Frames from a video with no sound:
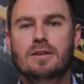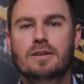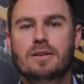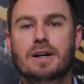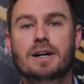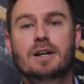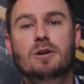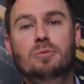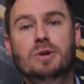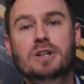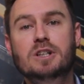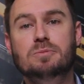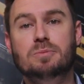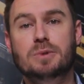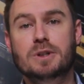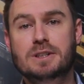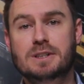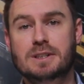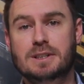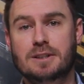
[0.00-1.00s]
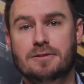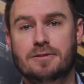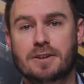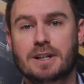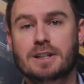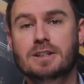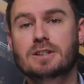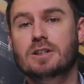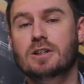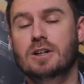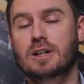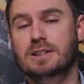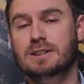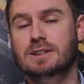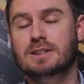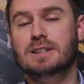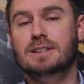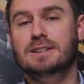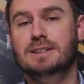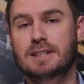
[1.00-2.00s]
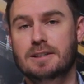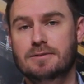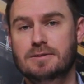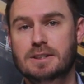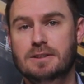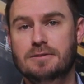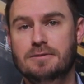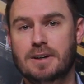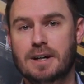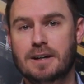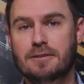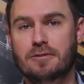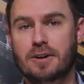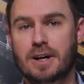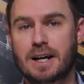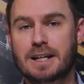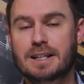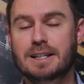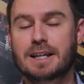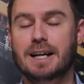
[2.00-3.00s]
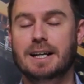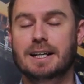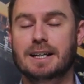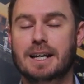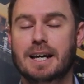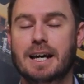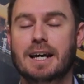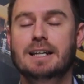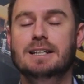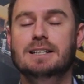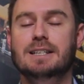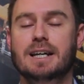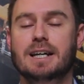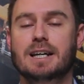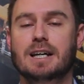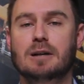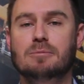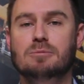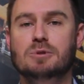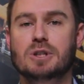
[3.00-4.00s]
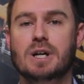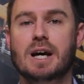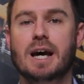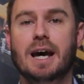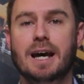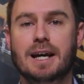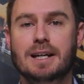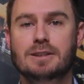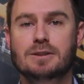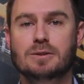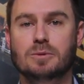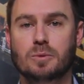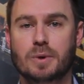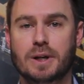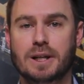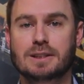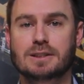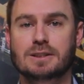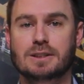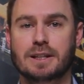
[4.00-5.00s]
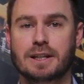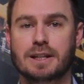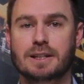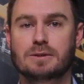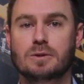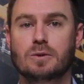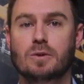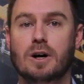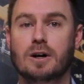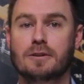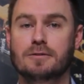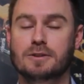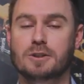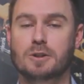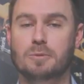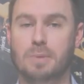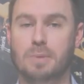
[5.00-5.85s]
The unabridged birth certificate costs 75 Rand and can take up to 8 weeks to get after